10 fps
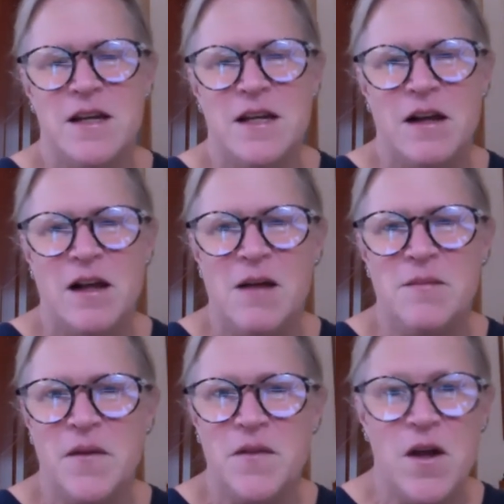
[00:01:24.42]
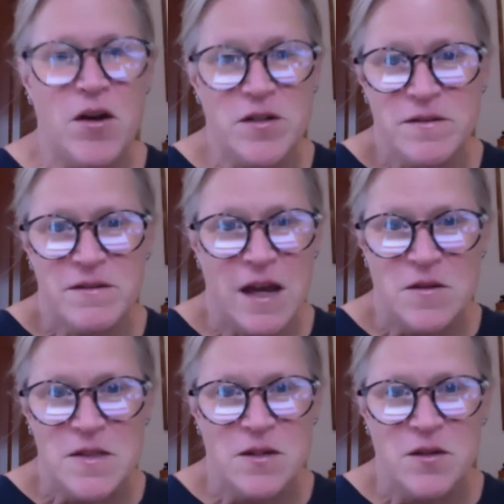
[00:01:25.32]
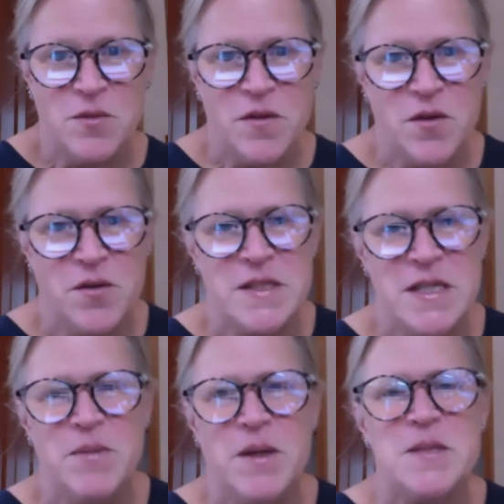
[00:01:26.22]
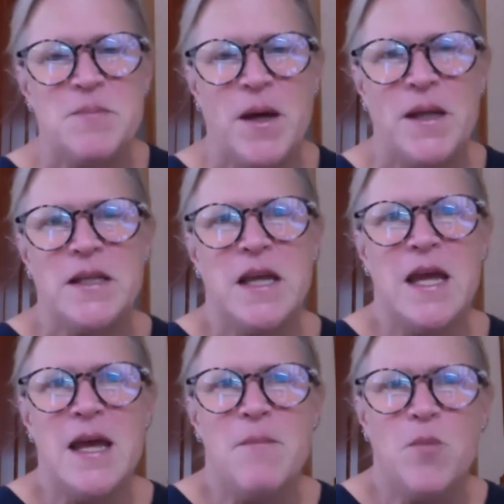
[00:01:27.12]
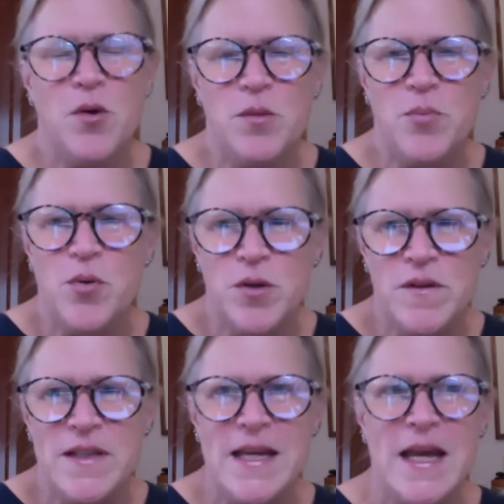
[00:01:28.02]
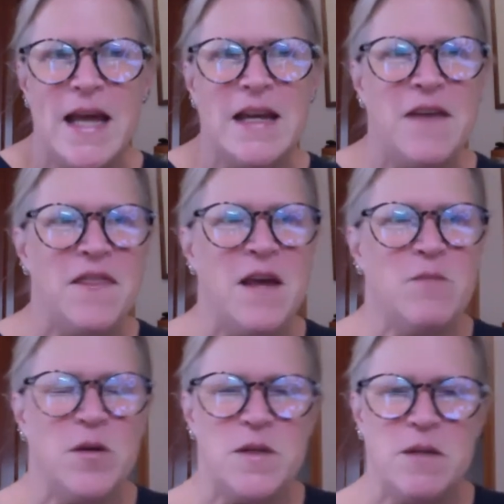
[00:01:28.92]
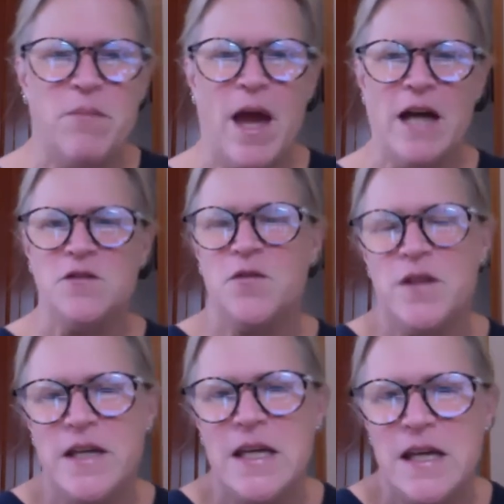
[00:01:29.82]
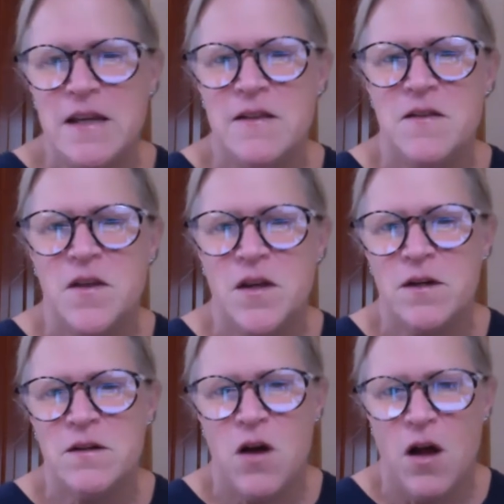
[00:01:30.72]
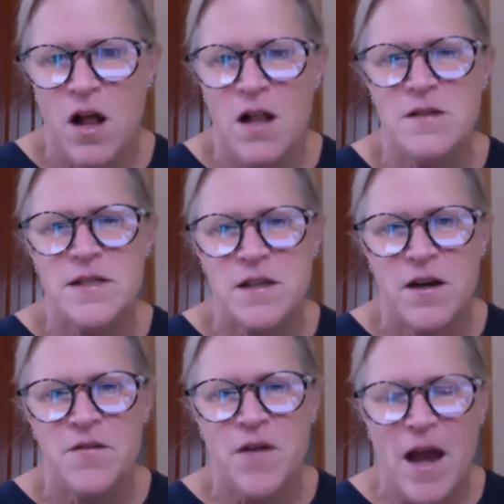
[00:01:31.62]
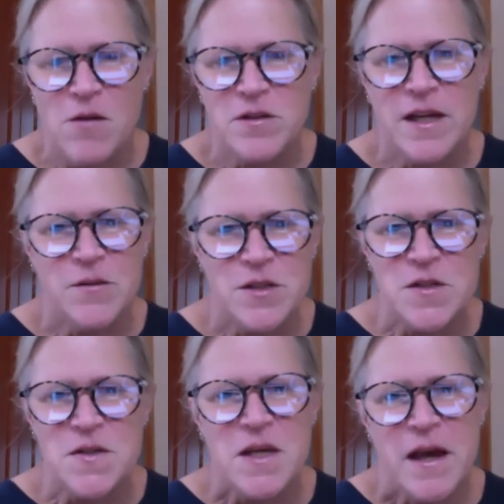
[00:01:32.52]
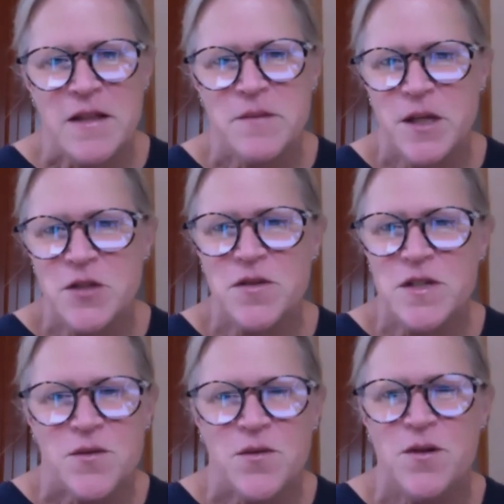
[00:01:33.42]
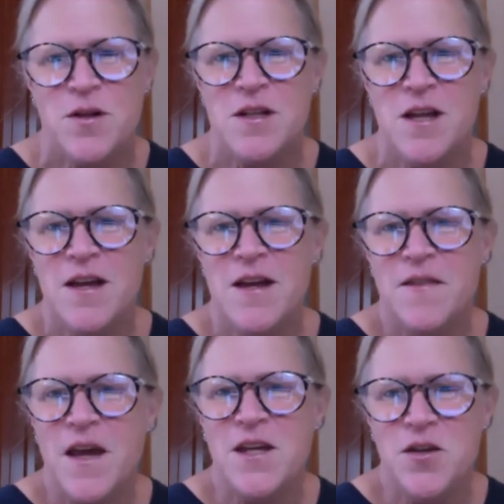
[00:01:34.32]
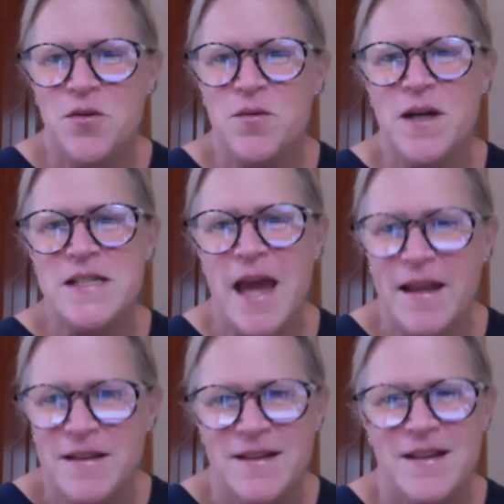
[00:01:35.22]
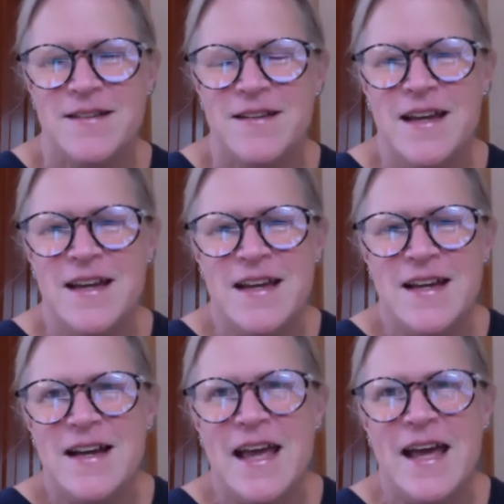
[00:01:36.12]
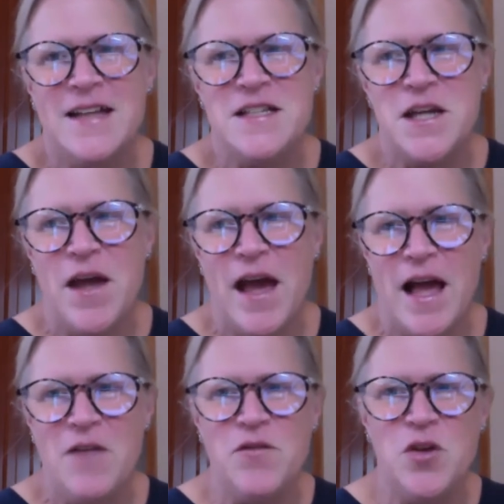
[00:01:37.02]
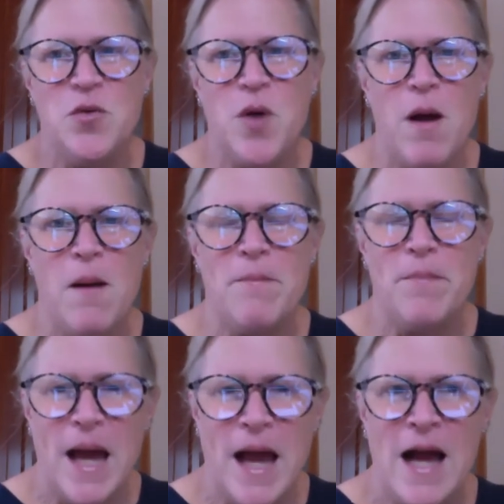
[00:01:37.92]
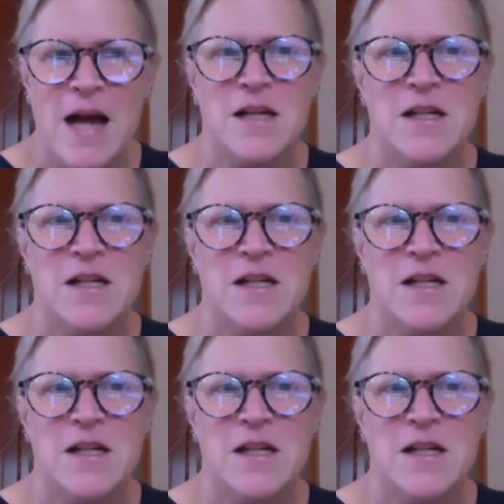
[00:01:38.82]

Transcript: um, at the art council with your exhibits, but more importantly, and I think most impactfully, in the halls of Houghtaling, which is the elementary school that you attended. And to have you come back